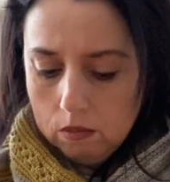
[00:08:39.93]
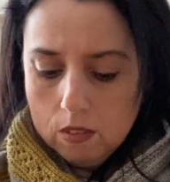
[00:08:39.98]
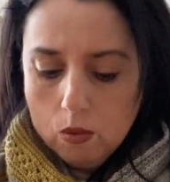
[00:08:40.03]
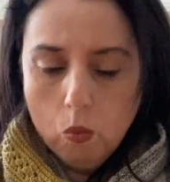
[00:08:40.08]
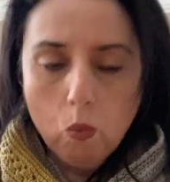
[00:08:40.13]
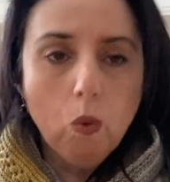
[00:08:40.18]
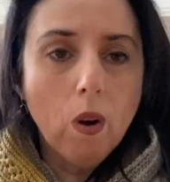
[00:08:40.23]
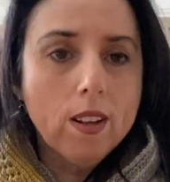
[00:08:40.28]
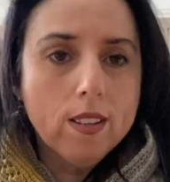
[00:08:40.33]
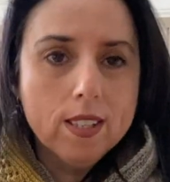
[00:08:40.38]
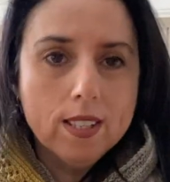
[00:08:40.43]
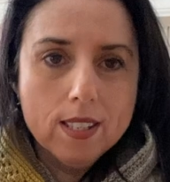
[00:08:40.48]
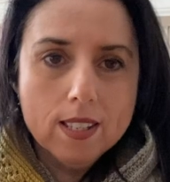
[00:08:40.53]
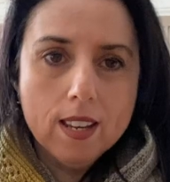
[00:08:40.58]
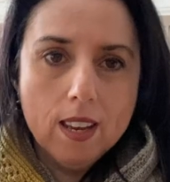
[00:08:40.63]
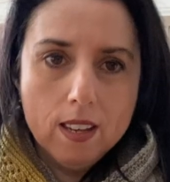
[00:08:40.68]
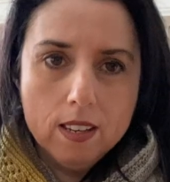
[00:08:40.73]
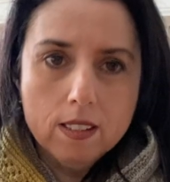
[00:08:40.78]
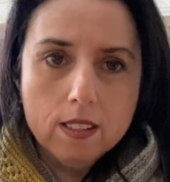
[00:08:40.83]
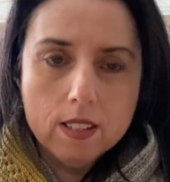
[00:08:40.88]
one
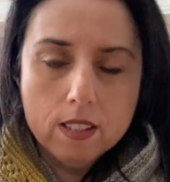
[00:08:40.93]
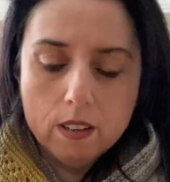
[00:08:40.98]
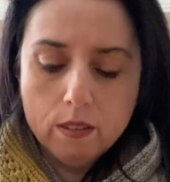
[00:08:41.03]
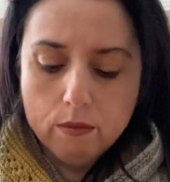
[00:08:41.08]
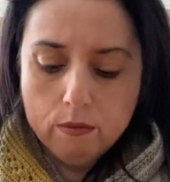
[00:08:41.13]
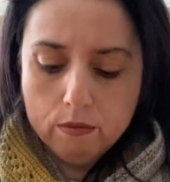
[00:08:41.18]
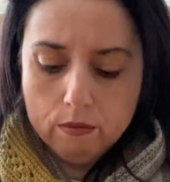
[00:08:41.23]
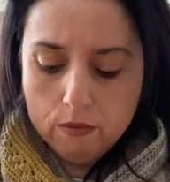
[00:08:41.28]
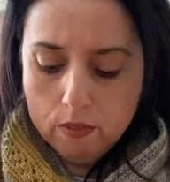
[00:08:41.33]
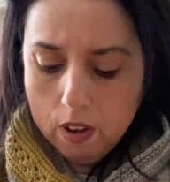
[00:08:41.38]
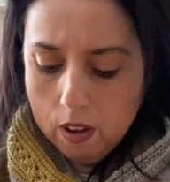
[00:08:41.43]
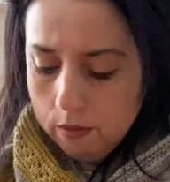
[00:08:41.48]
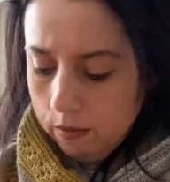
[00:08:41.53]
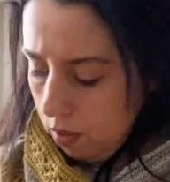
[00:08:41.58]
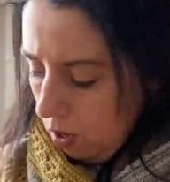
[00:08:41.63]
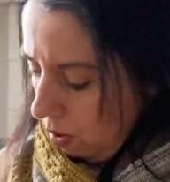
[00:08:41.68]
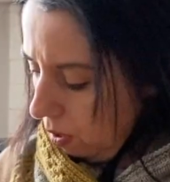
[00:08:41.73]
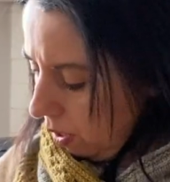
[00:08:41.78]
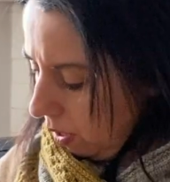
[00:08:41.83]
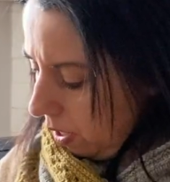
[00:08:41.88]
skeins of
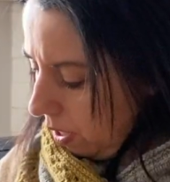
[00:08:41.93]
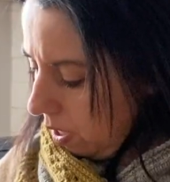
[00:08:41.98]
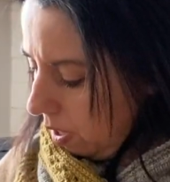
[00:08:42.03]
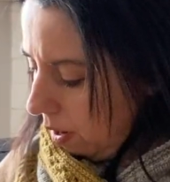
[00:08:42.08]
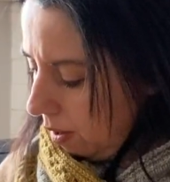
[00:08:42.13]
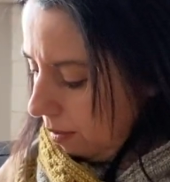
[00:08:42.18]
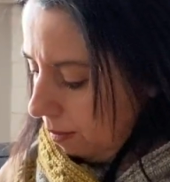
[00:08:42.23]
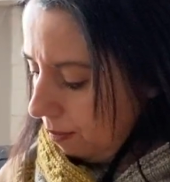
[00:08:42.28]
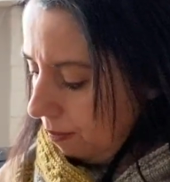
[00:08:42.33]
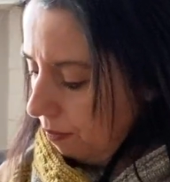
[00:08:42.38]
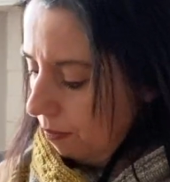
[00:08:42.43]
acrylic yarn.